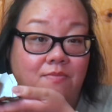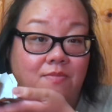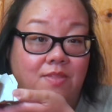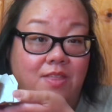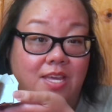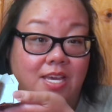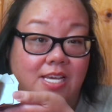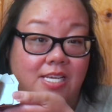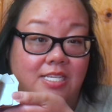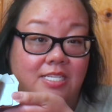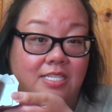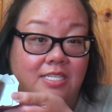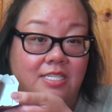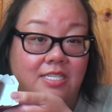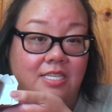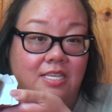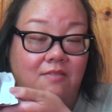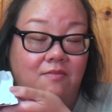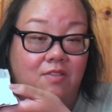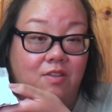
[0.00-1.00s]

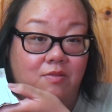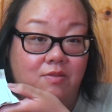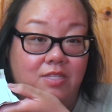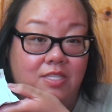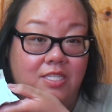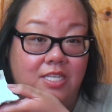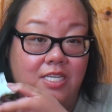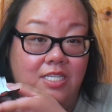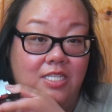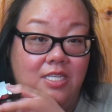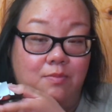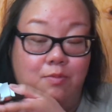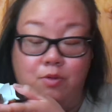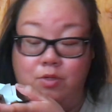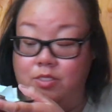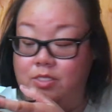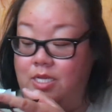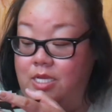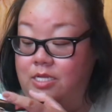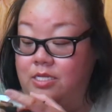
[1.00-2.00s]
this, even though it's
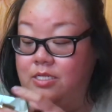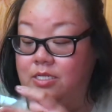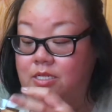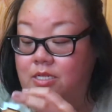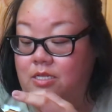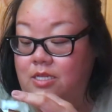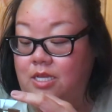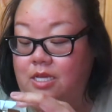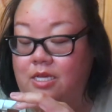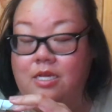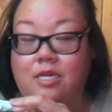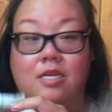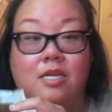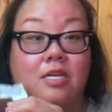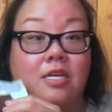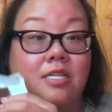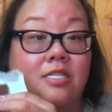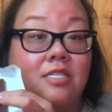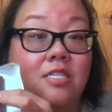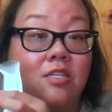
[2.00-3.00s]
60% like
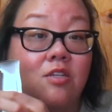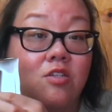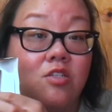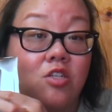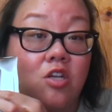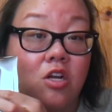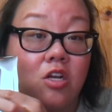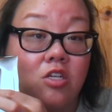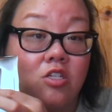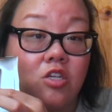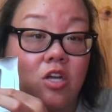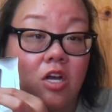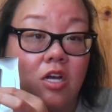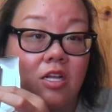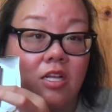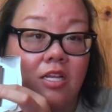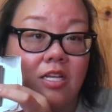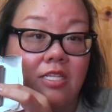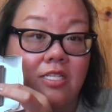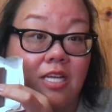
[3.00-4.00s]
considered dark
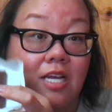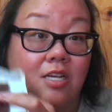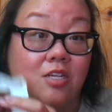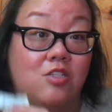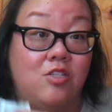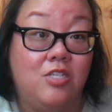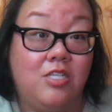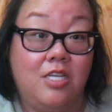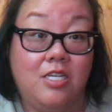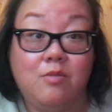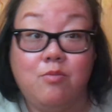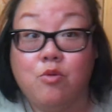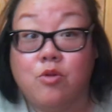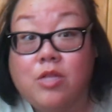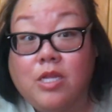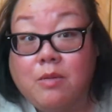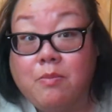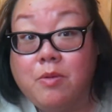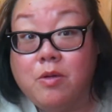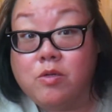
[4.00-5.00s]
chocolate, it actually tastes more
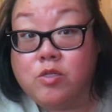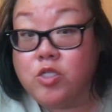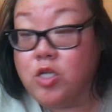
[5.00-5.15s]
like milk